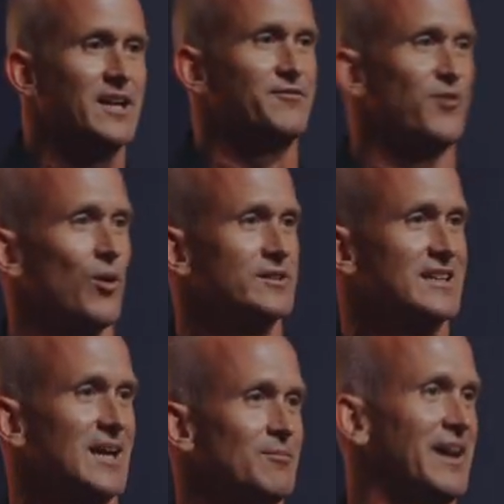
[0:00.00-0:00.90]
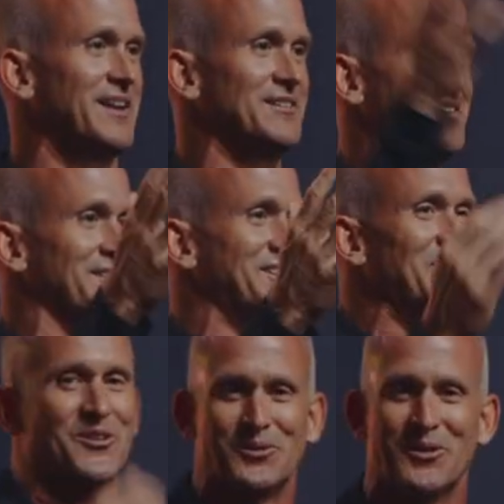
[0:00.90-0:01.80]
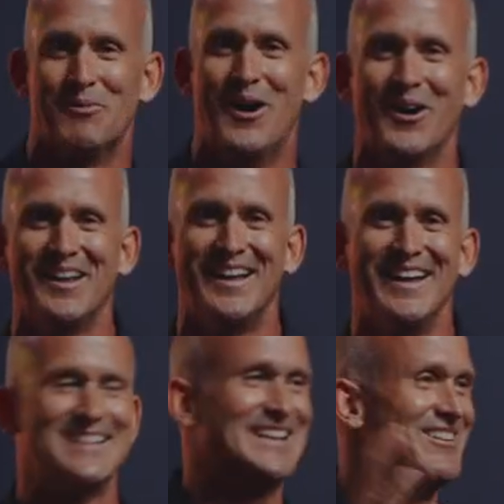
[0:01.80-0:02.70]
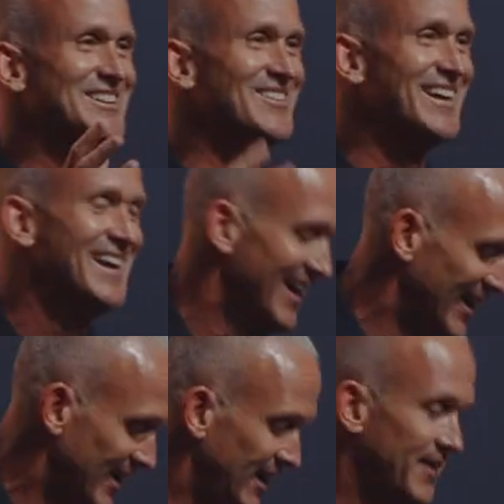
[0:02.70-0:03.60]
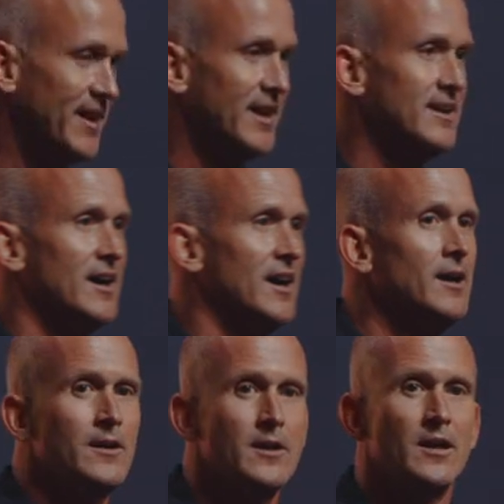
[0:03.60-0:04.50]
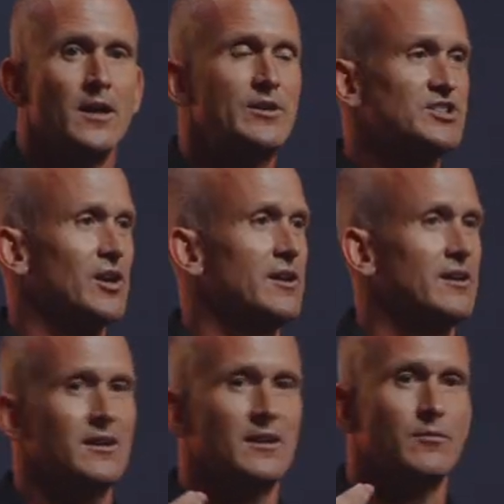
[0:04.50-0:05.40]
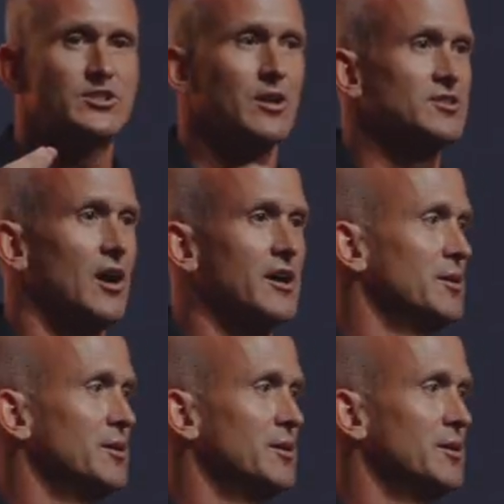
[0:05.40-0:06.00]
and forth as I'm like, you know, throwing the ball. He's giving it to me. And then we started talking